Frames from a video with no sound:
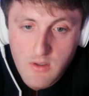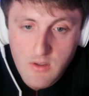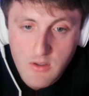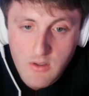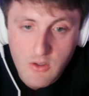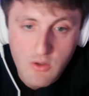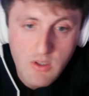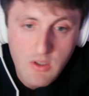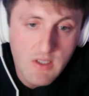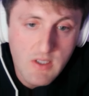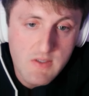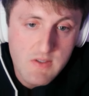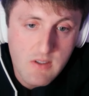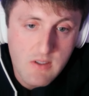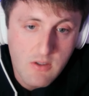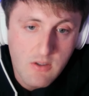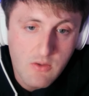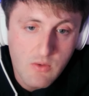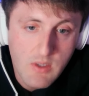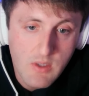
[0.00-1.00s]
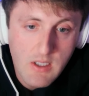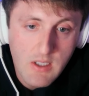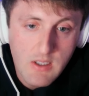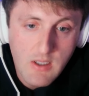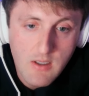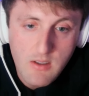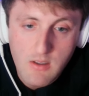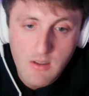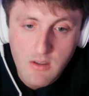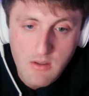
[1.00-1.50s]
You think he's going to do that
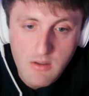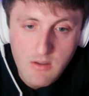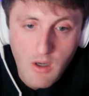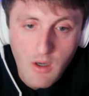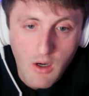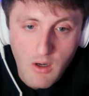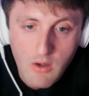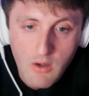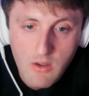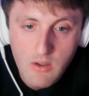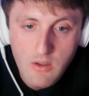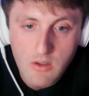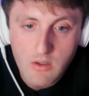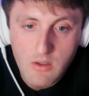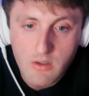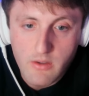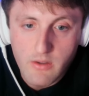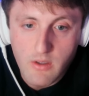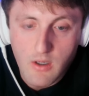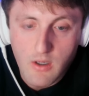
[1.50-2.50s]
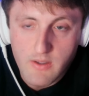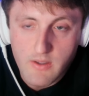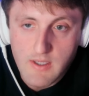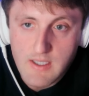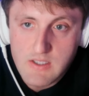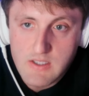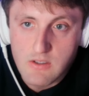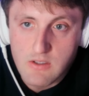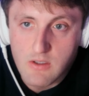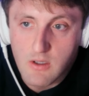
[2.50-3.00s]
again? No. No,
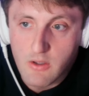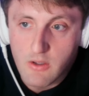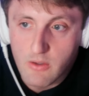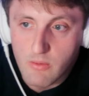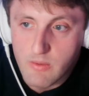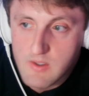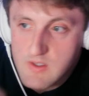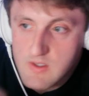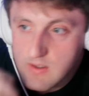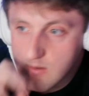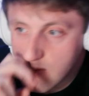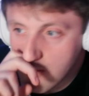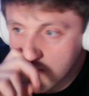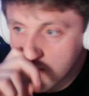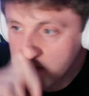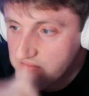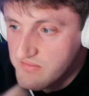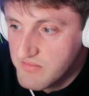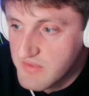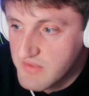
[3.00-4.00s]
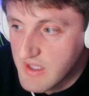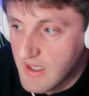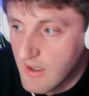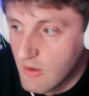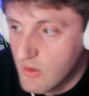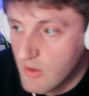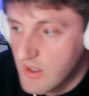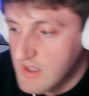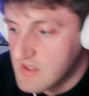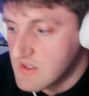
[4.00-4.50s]
that's another reason that
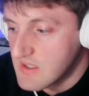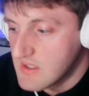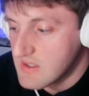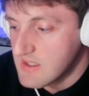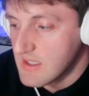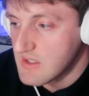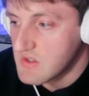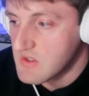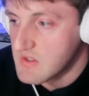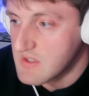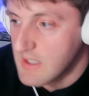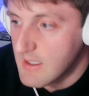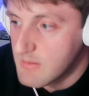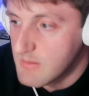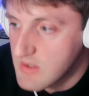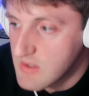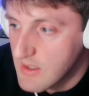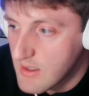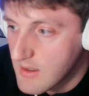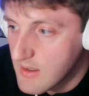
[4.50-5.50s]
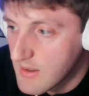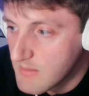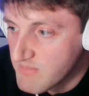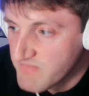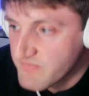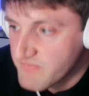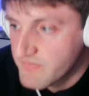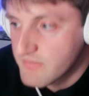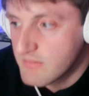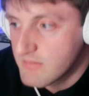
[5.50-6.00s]
OKC takes this game tonight.
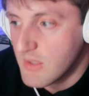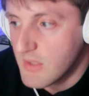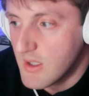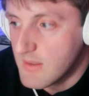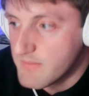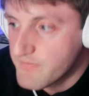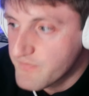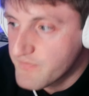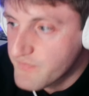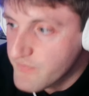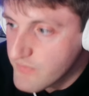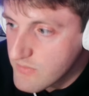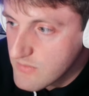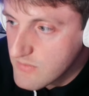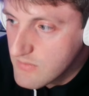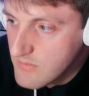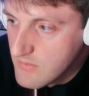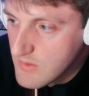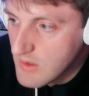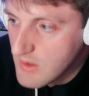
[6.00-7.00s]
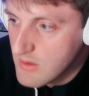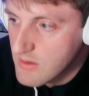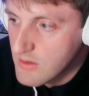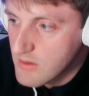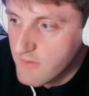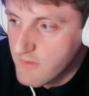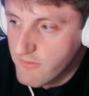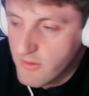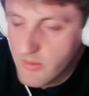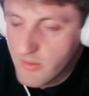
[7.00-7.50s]
But
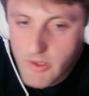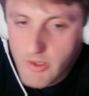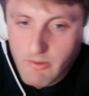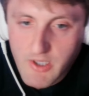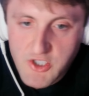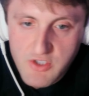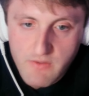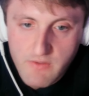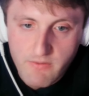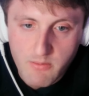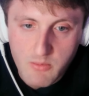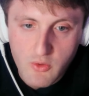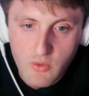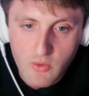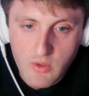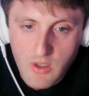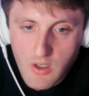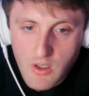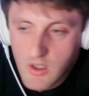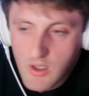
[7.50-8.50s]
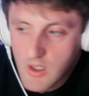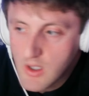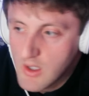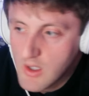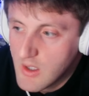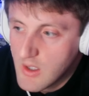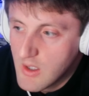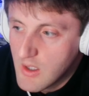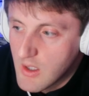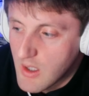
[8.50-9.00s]
look for a regression from Luka.
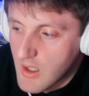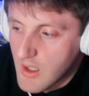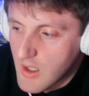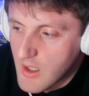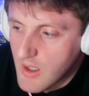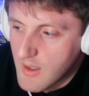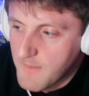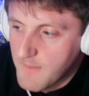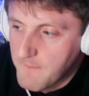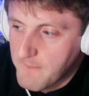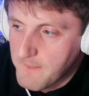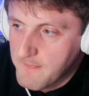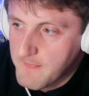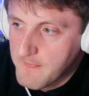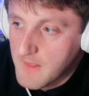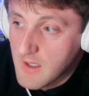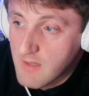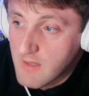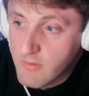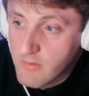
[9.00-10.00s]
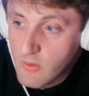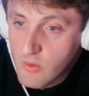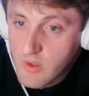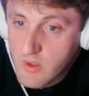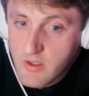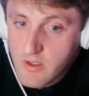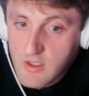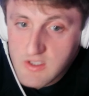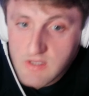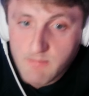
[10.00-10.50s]
And if Luka
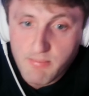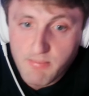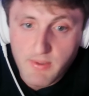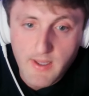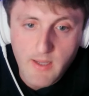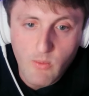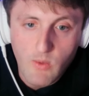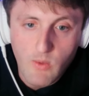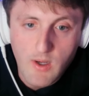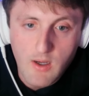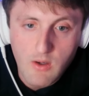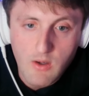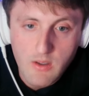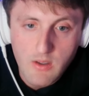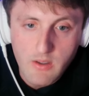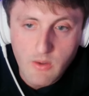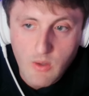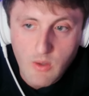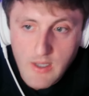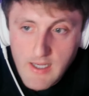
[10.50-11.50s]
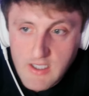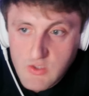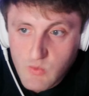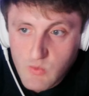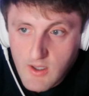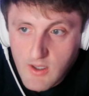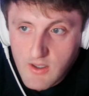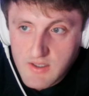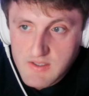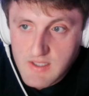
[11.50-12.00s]
doesn't play well as
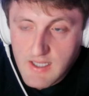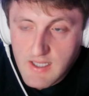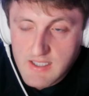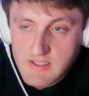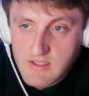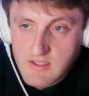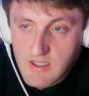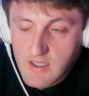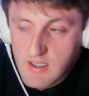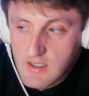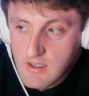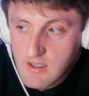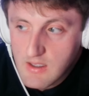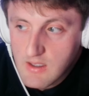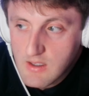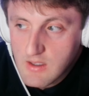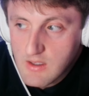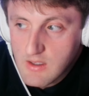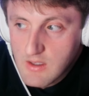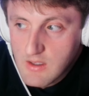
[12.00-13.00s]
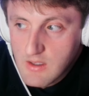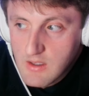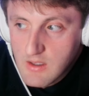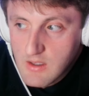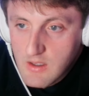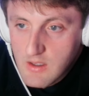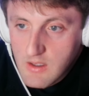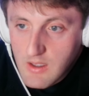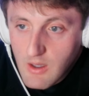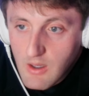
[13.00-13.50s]
last night,
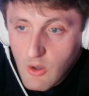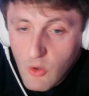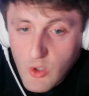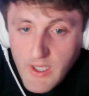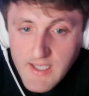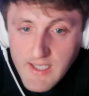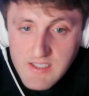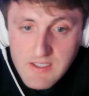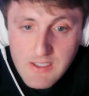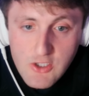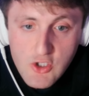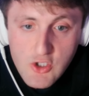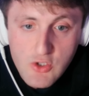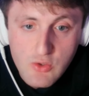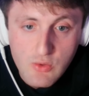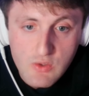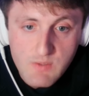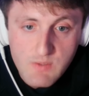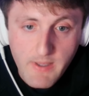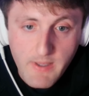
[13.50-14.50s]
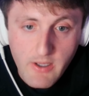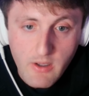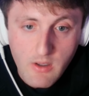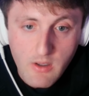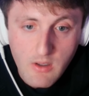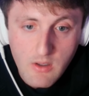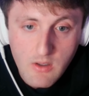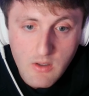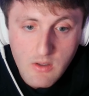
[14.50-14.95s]
OKC shoots better,